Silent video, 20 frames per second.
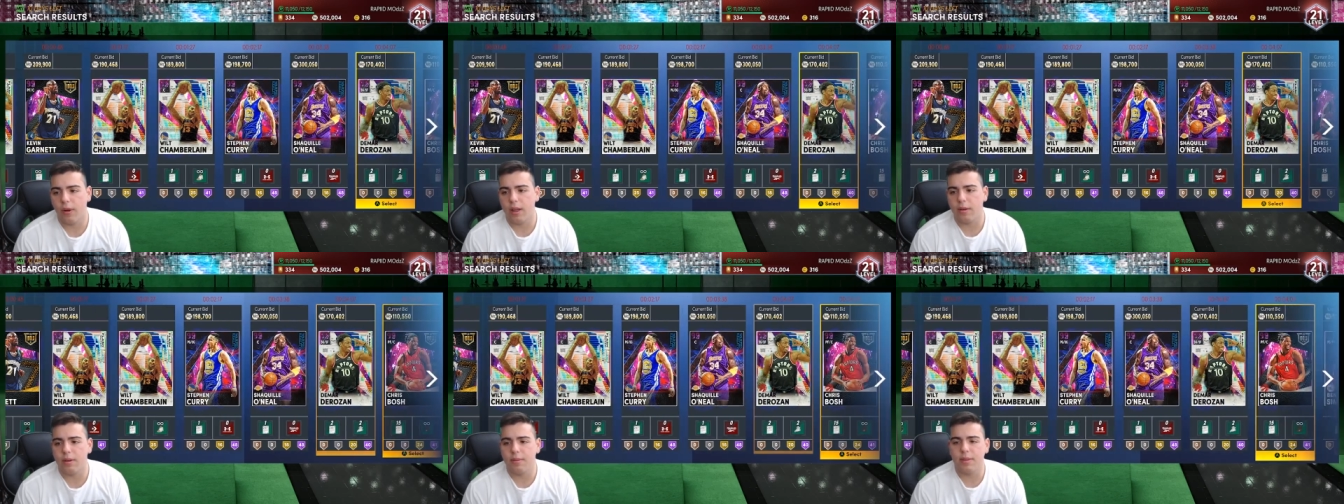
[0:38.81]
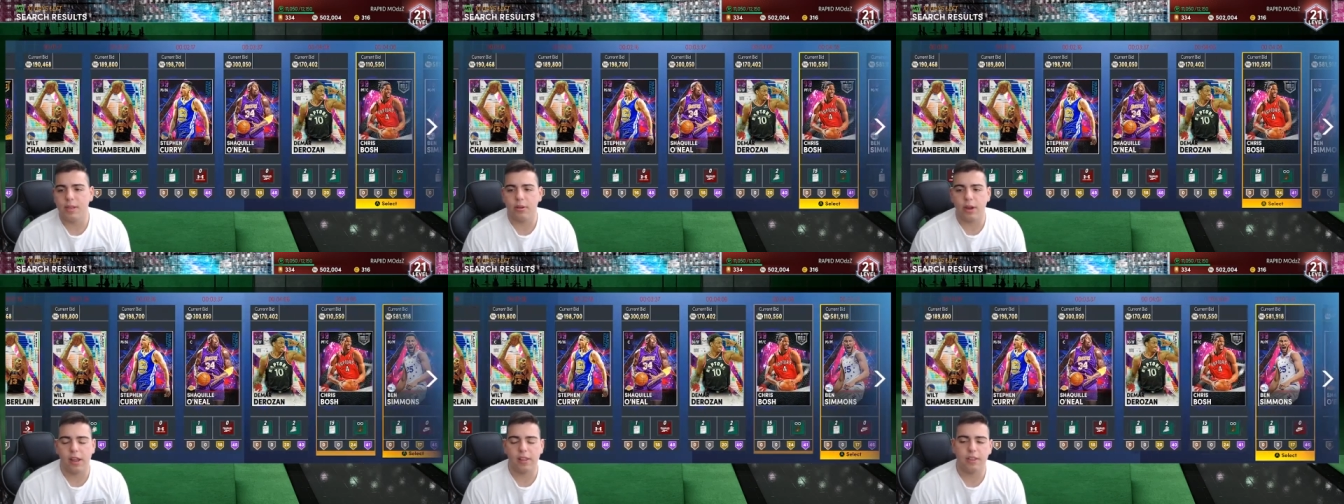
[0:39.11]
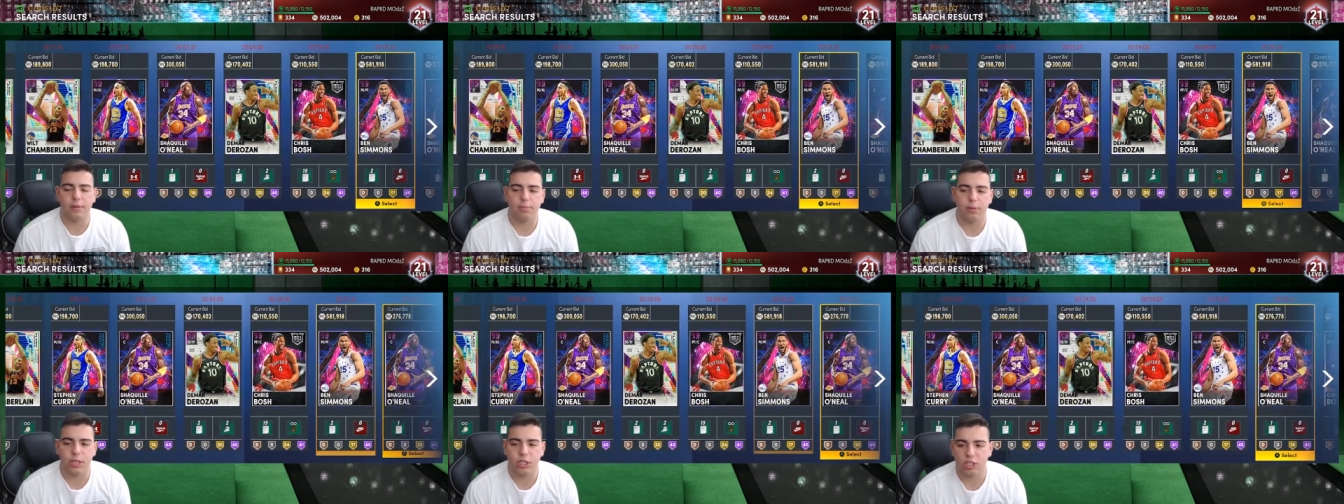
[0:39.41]
It would be
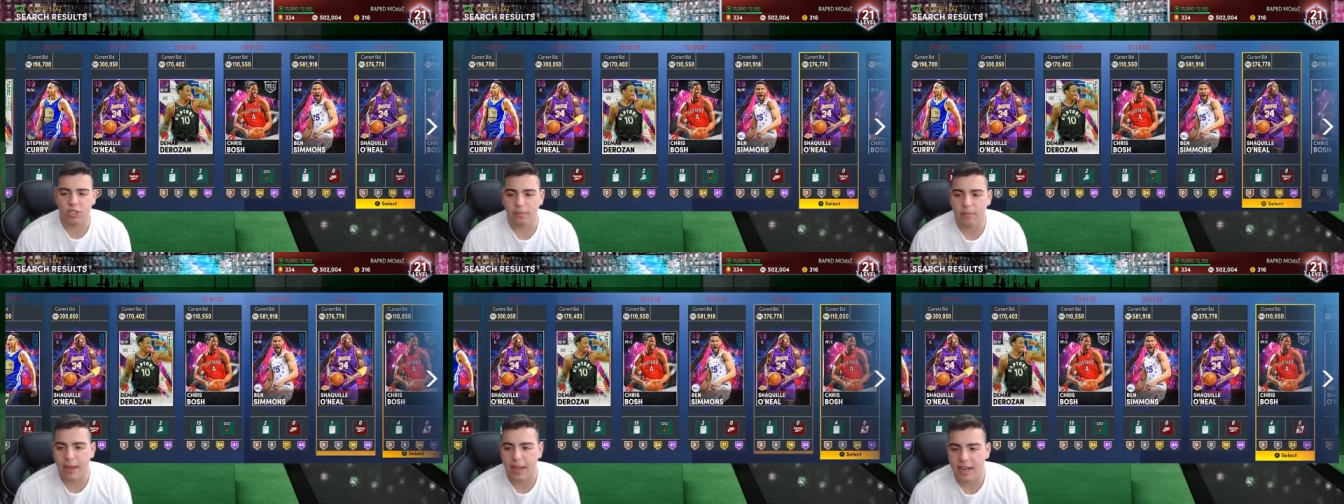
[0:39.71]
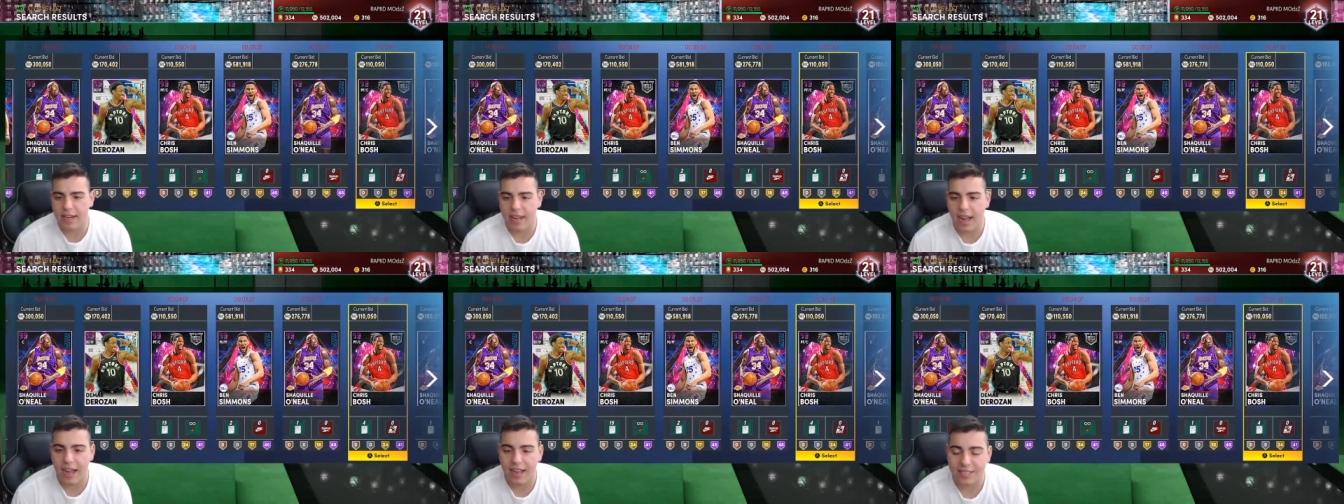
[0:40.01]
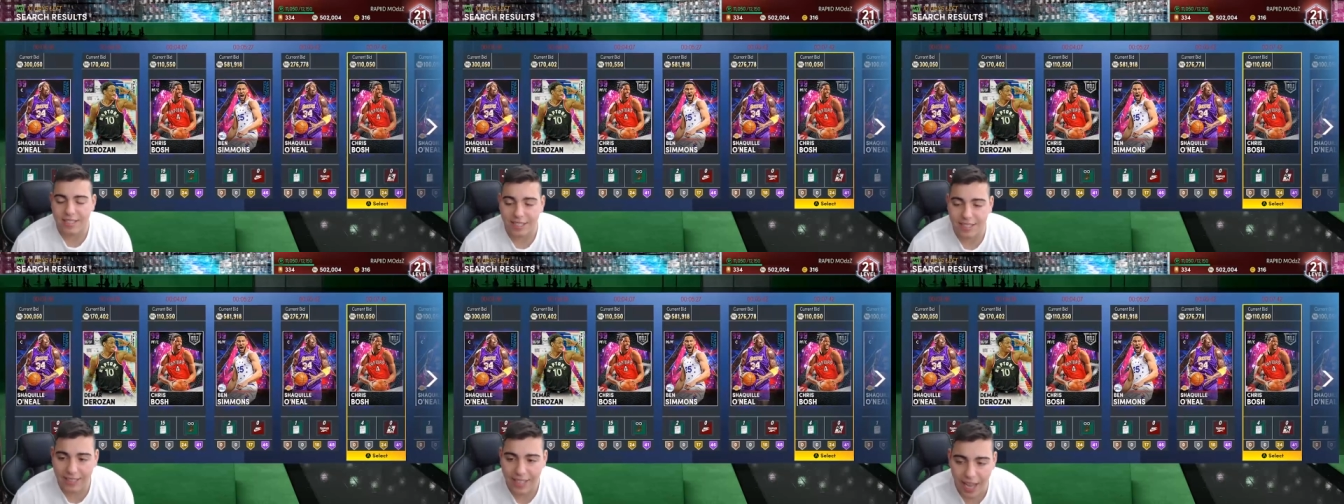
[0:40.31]
greatly appreciated, man. And
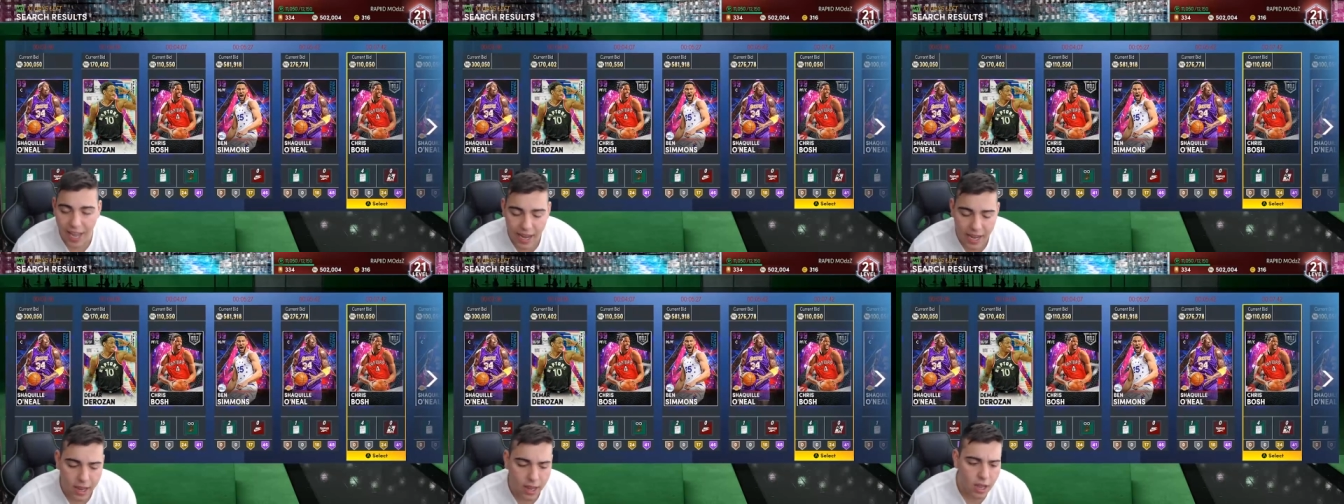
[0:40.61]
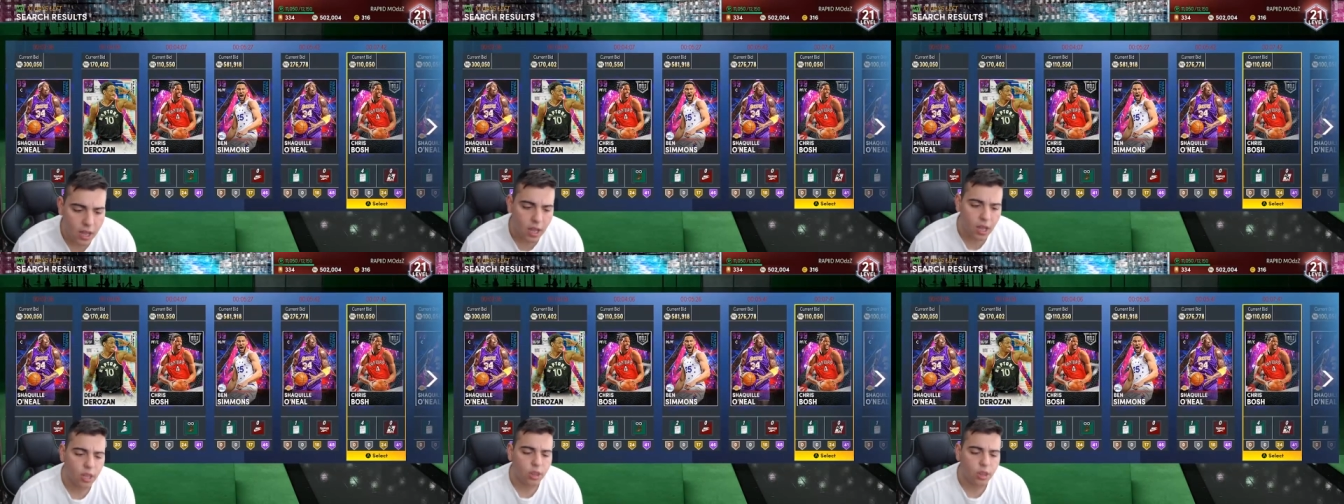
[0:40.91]
guys, today,